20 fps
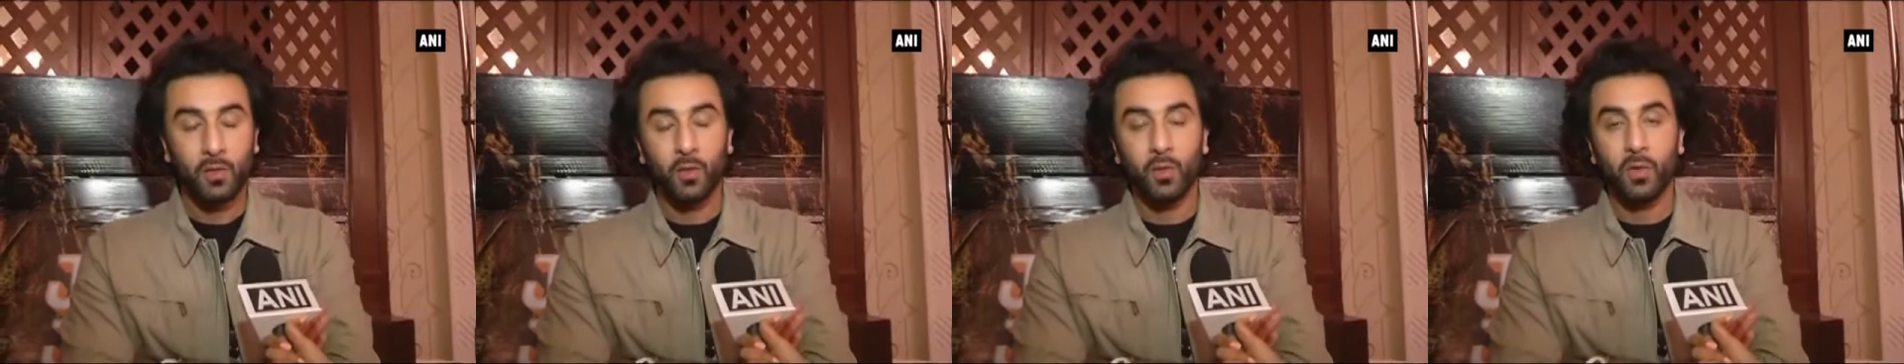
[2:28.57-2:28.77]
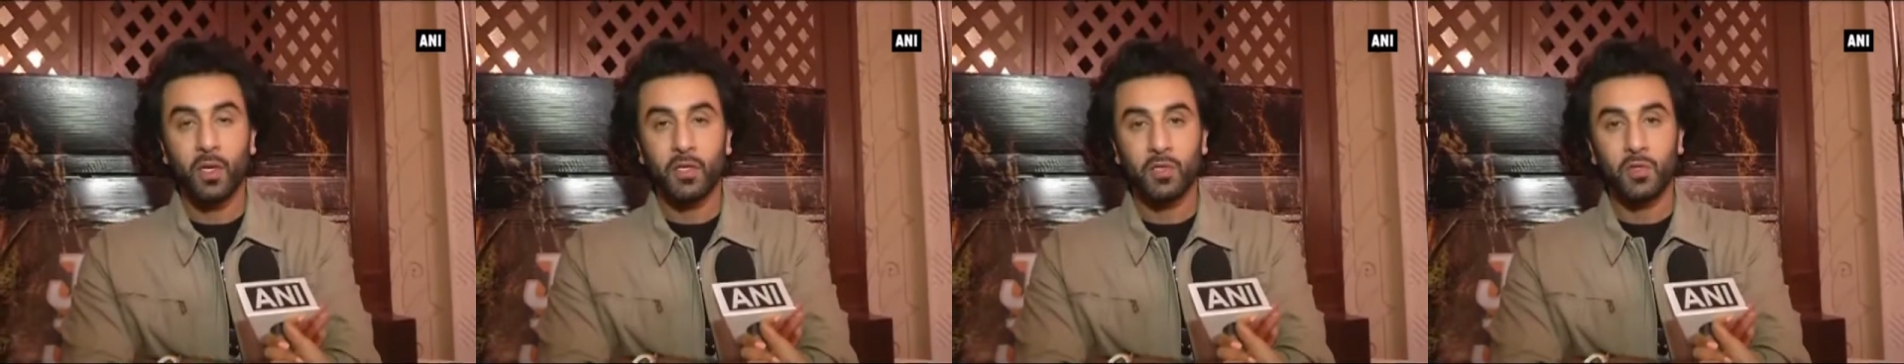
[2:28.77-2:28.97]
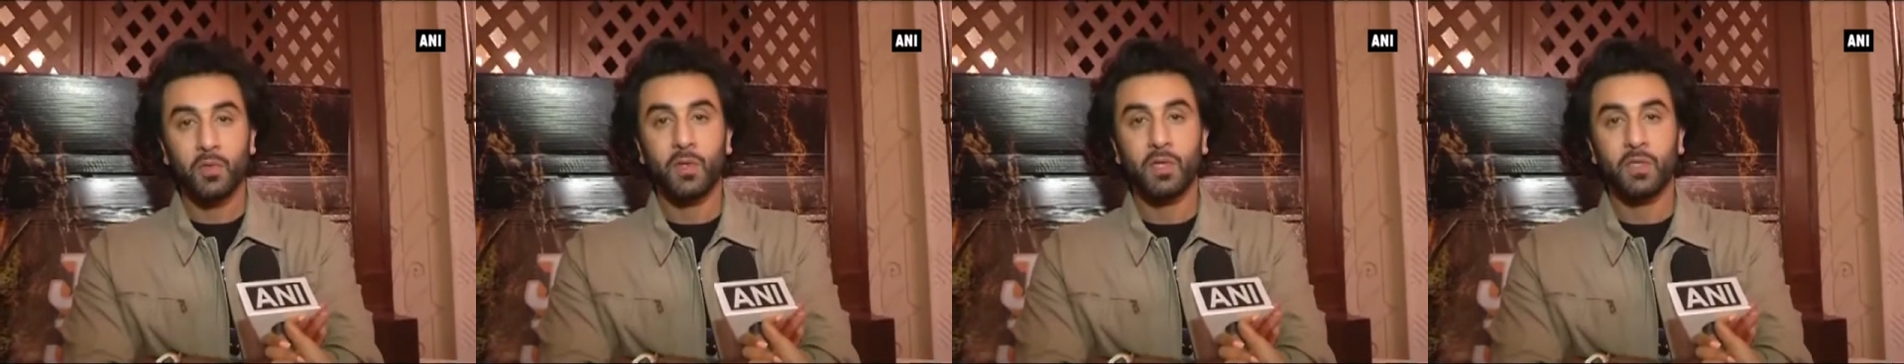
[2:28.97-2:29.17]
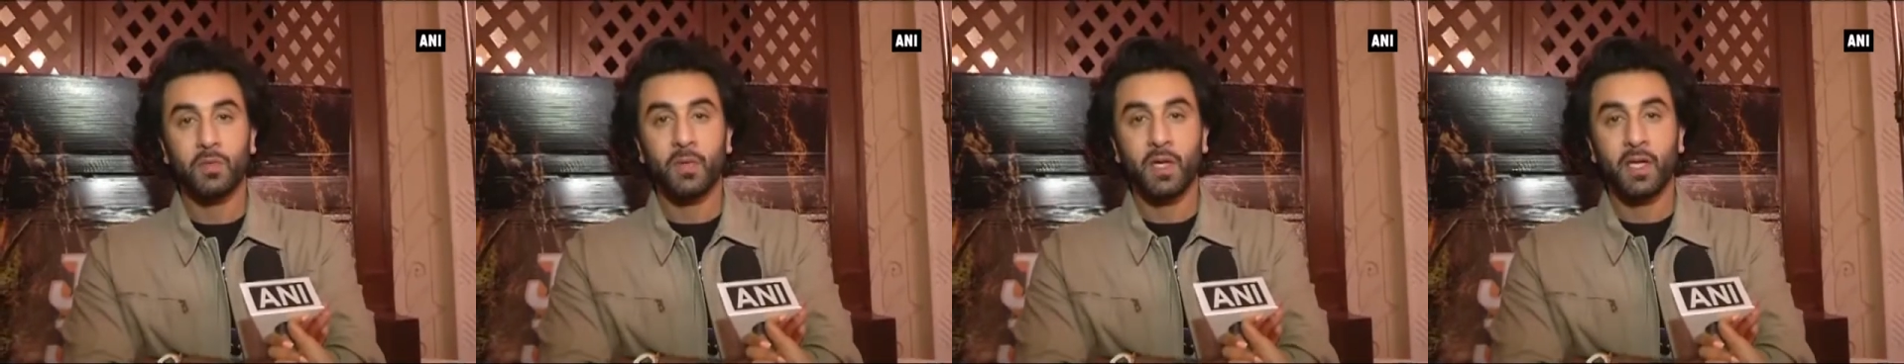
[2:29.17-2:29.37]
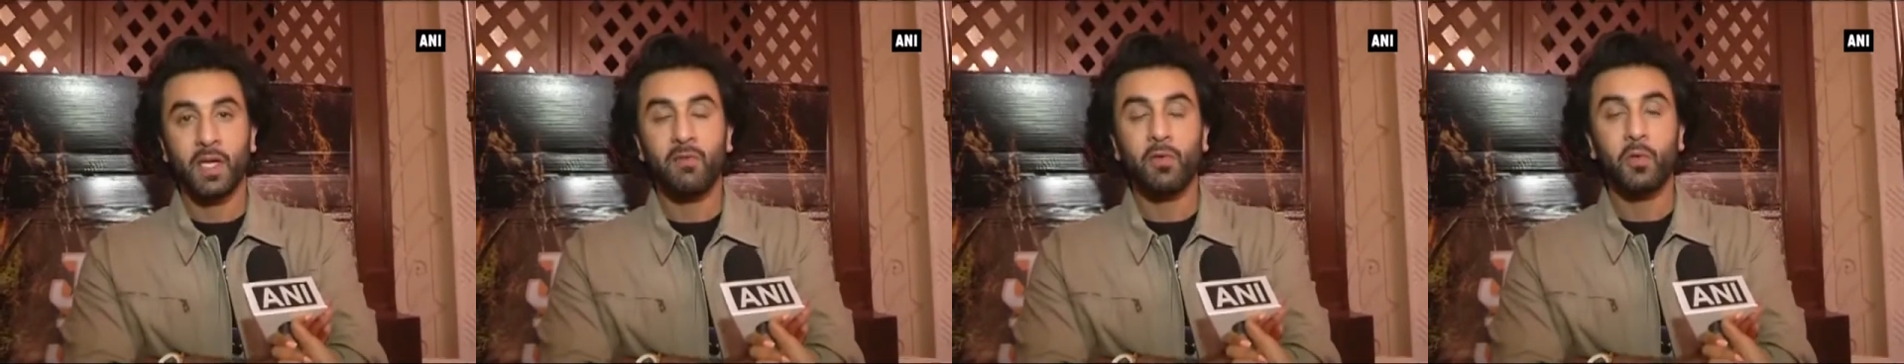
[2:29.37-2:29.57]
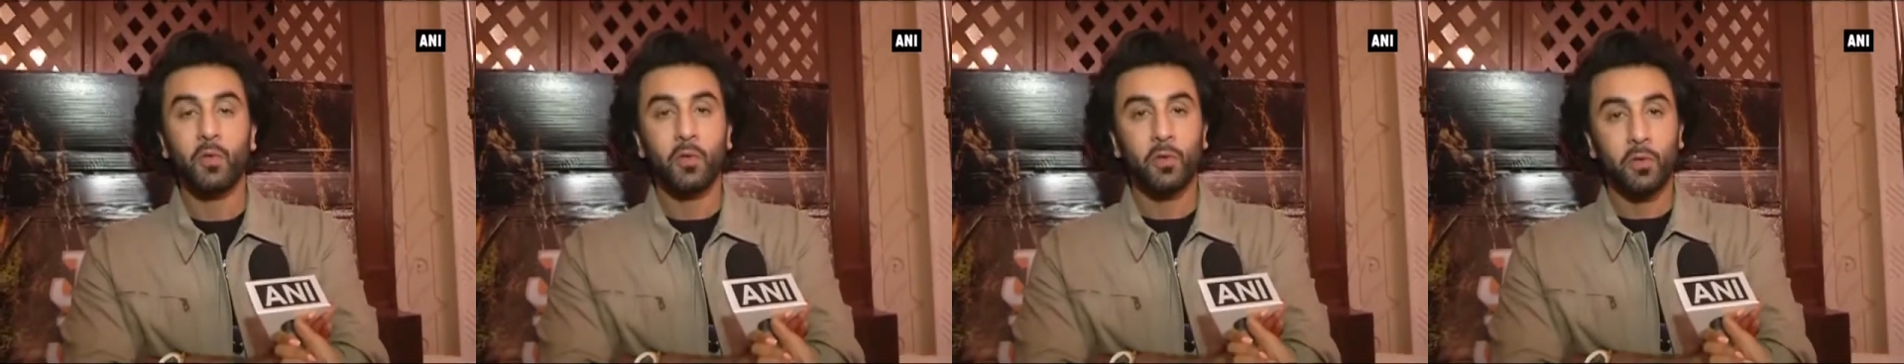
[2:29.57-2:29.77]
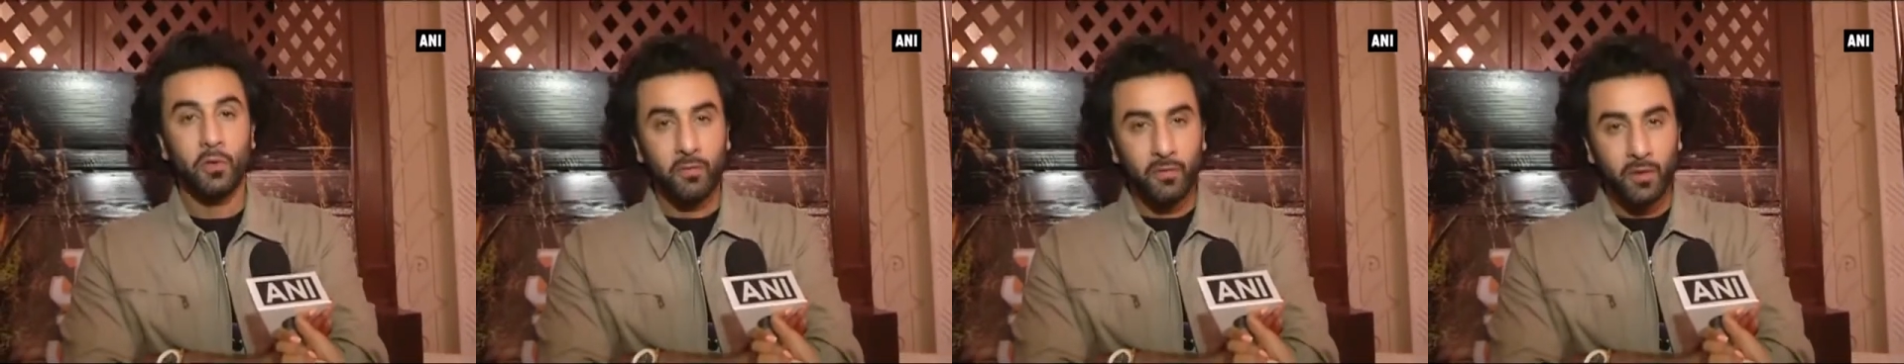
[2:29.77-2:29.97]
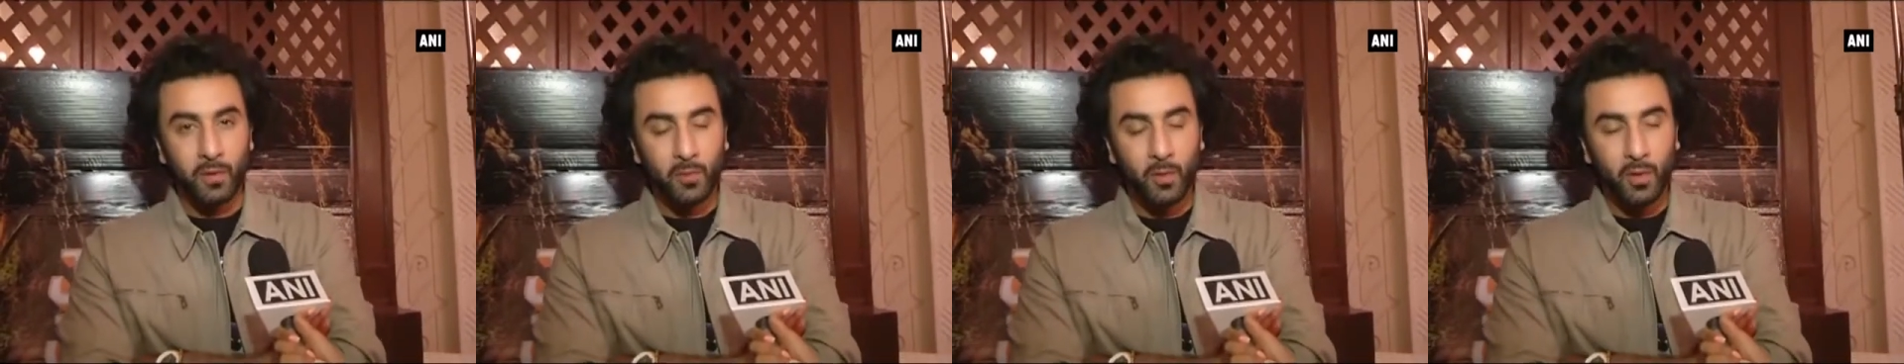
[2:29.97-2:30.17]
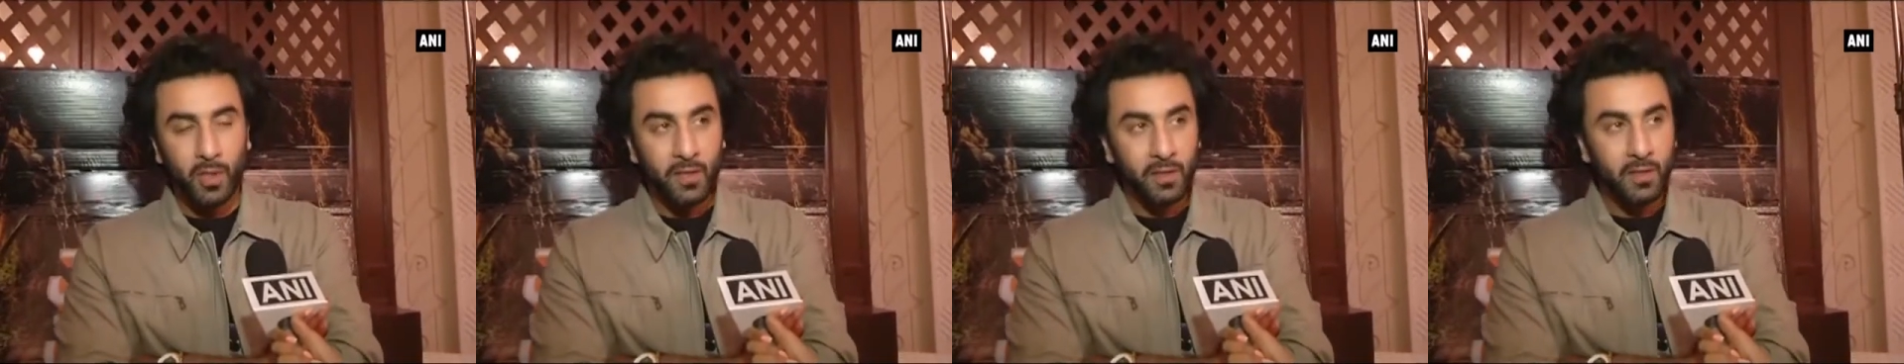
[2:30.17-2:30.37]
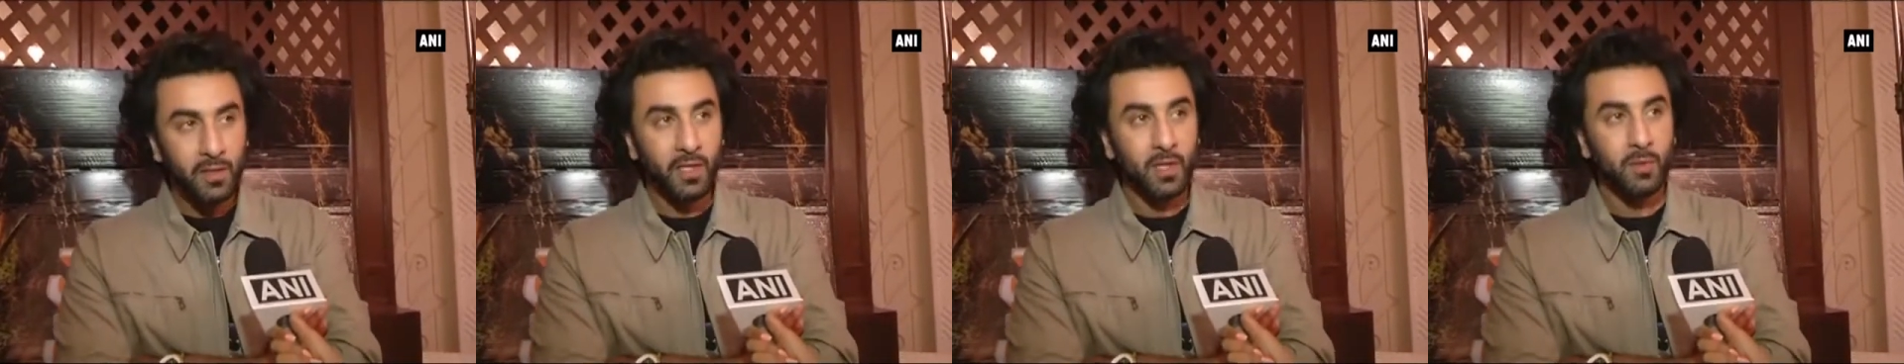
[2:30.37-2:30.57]
you guys show us by giving you a good film, good
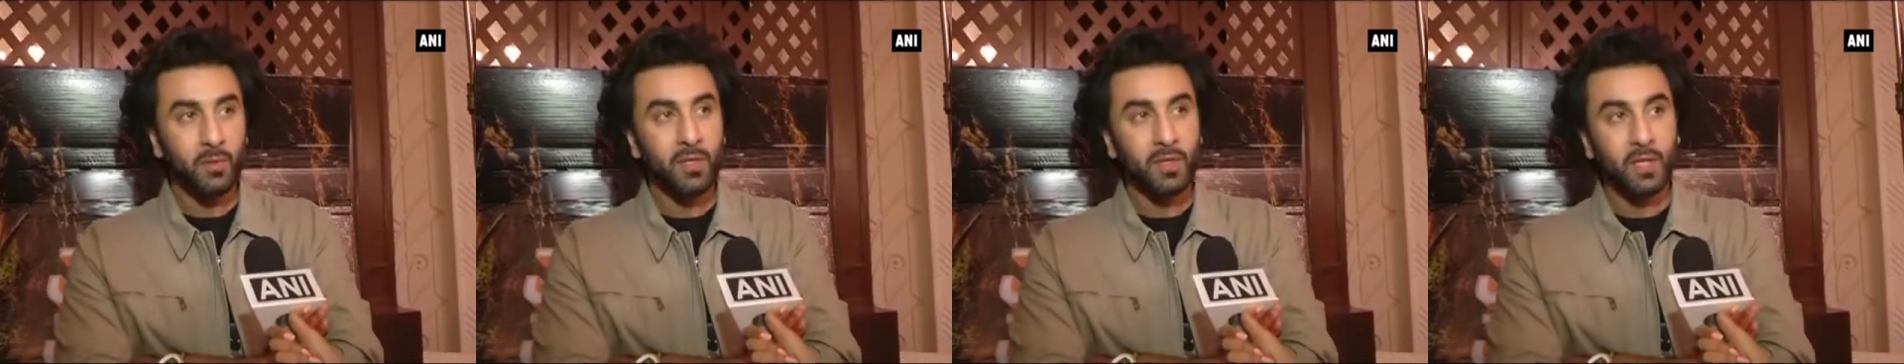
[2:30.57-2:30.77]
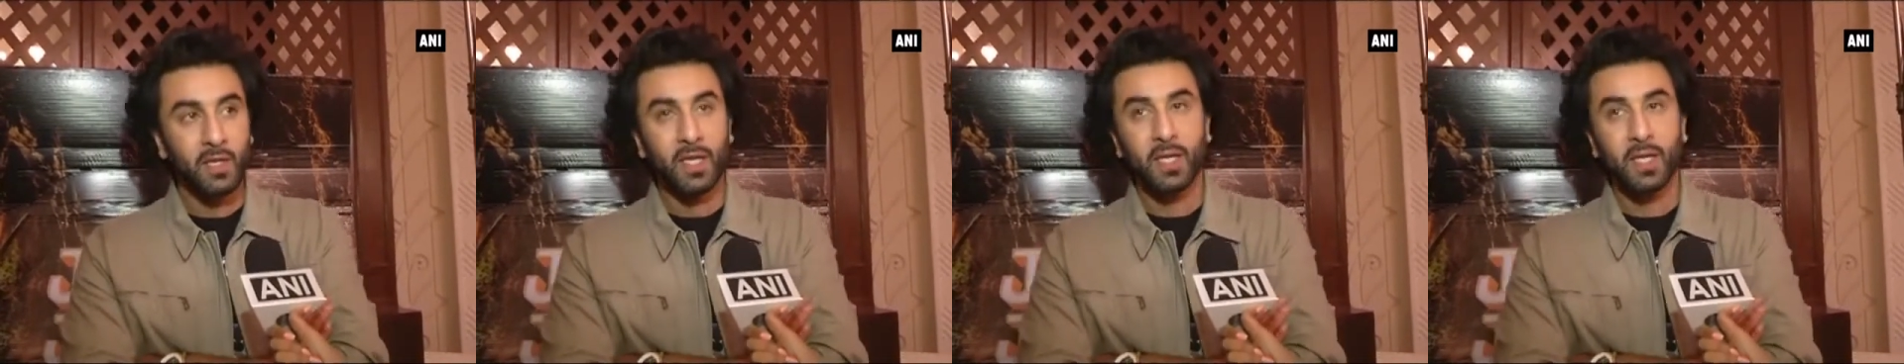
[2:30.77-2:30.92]
entertainment,